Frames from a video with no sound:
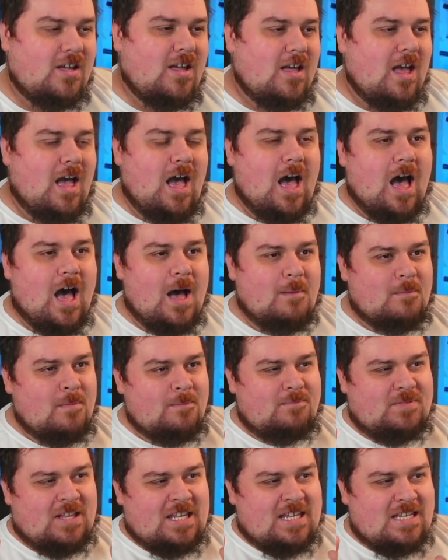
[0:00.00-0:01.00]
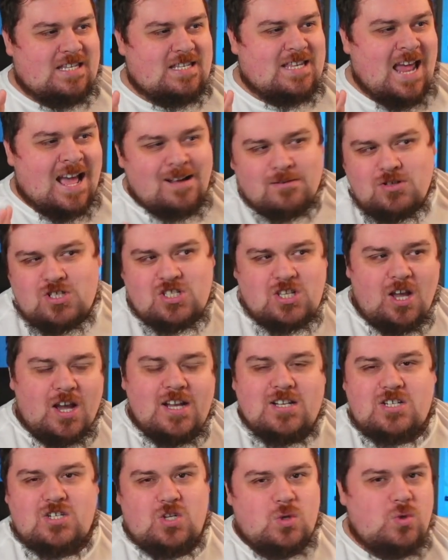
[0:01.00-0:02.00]
The
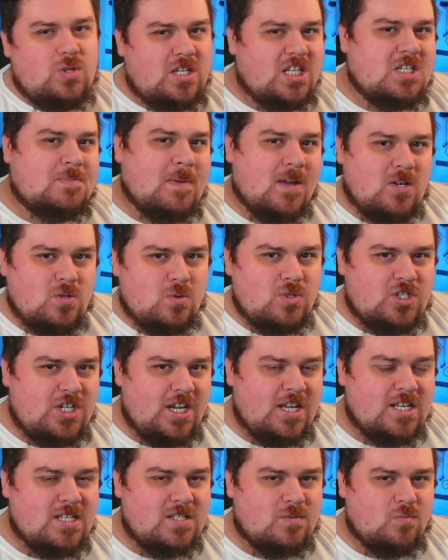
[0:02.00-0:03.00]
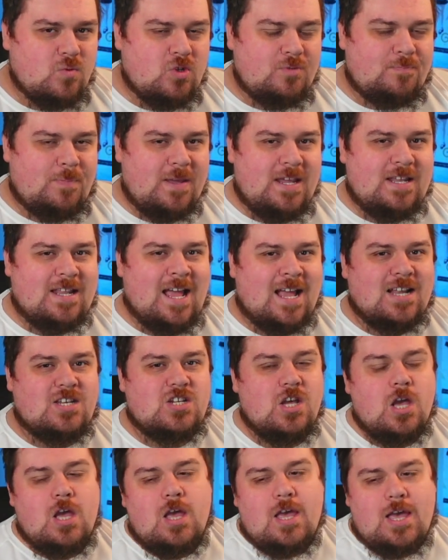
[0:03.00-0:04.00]
downside to these special cheers would be that
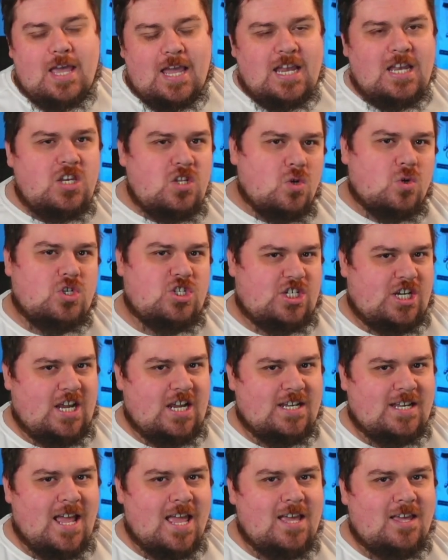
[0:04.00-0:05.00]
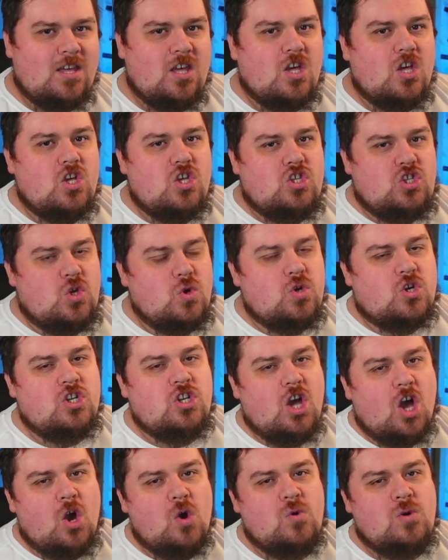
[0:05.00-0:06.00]
in your cheer deck, you
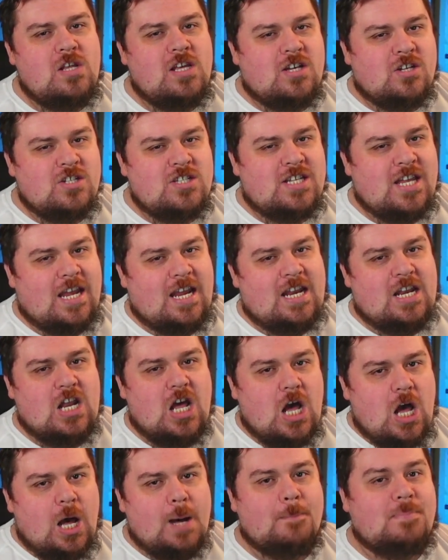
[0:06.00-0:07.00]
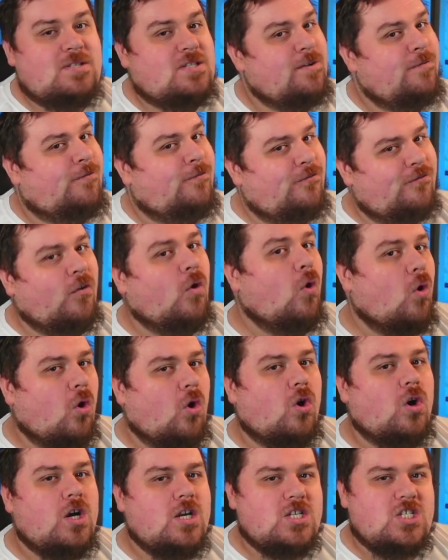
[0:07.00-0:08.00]
can only contain up to
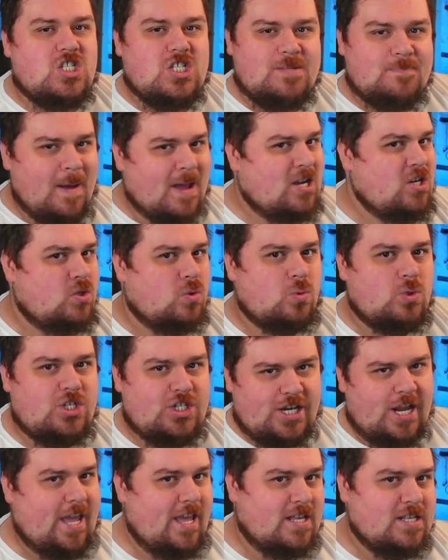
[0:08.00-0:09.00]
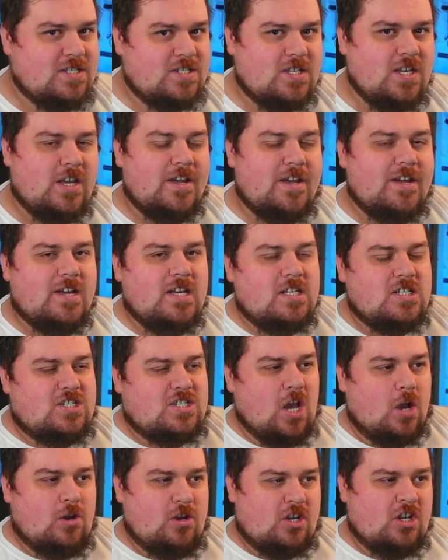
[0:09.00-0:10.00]
4 special cheers.
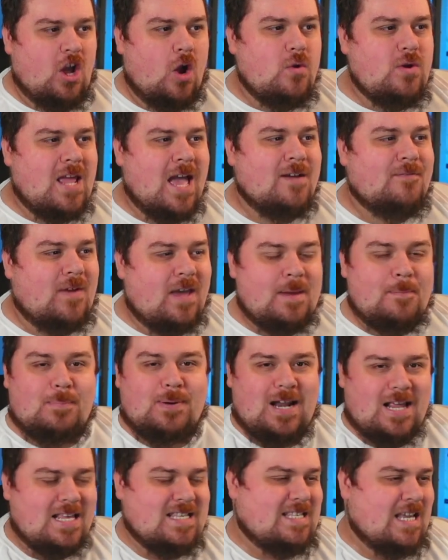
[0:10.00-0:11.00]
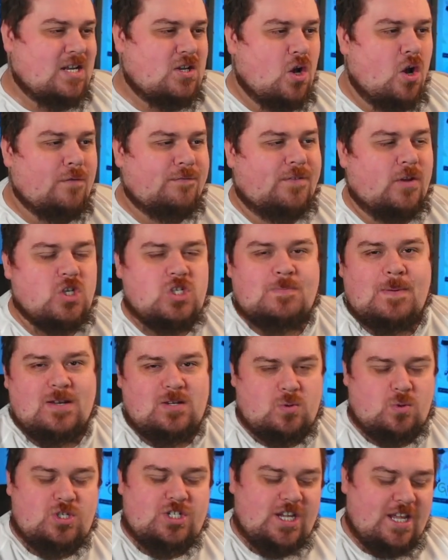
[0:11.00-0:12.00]
So you can only have a playset of those
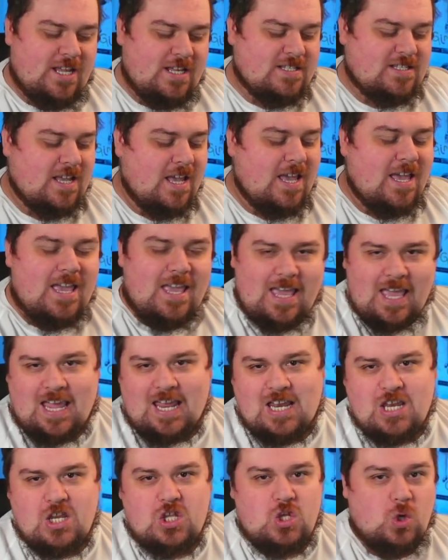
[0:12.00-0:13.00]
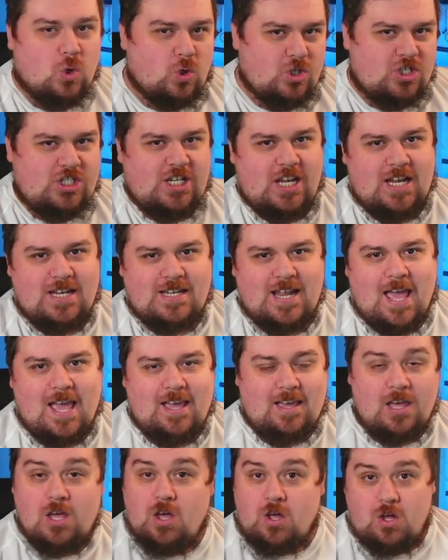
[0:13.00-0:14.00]
special cheers in your cheer
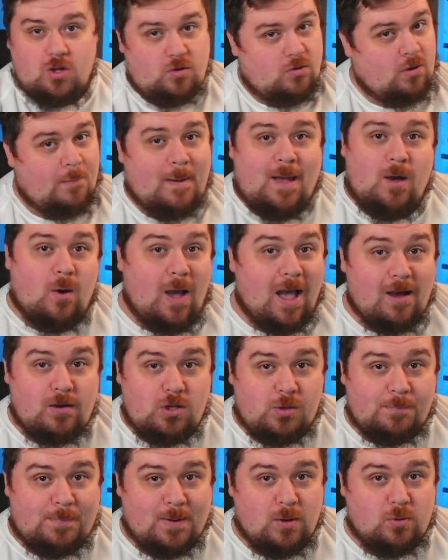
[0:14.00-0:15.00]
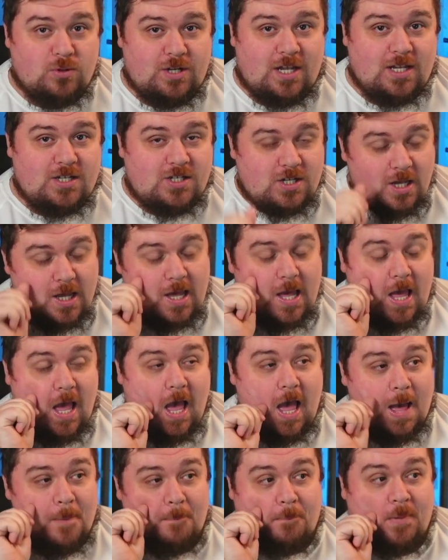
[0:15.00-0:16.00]
deck, no matter how you build it.
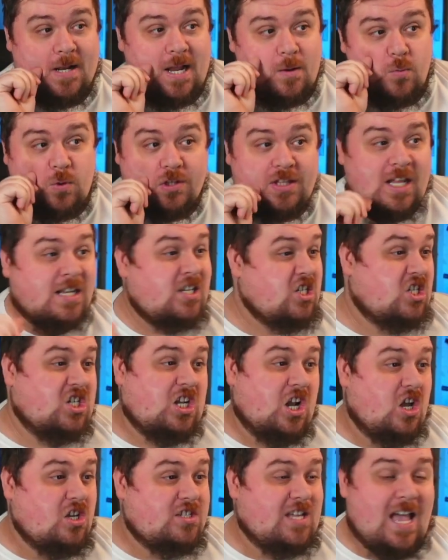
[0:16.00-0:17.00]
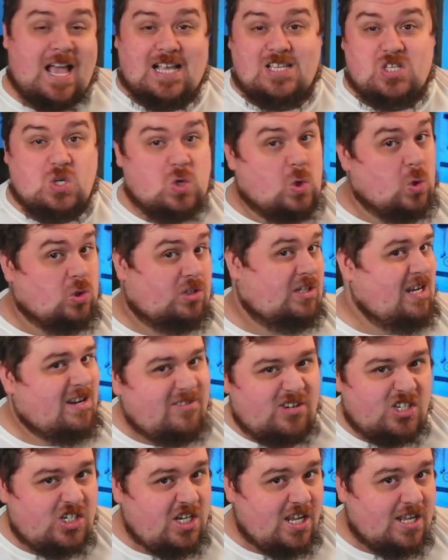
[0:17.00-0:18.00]
But they would then just class as
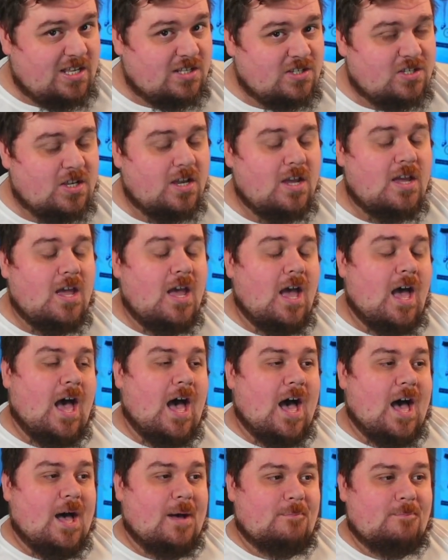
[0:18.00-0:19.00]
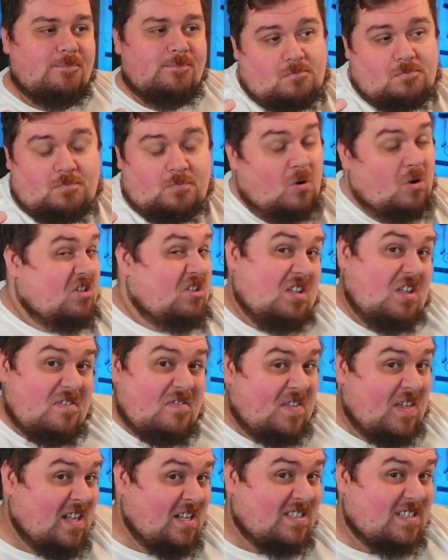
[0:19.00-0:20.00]
ordinary cheers. What do you
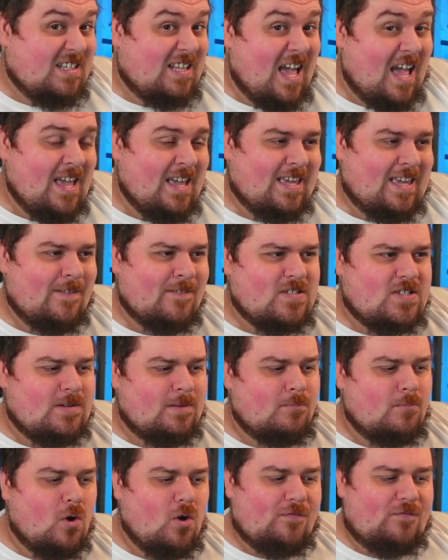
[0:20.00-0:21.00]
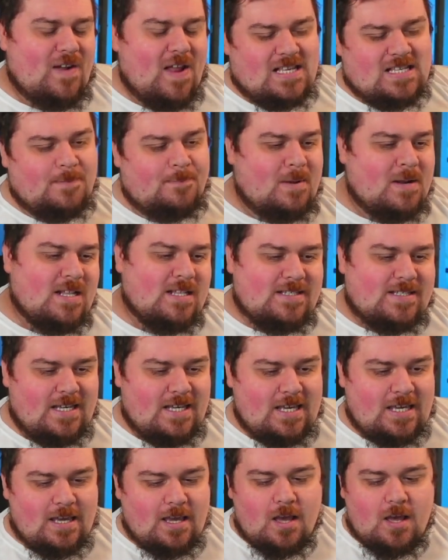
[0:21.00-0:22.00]
think to that? It gives some more flexibility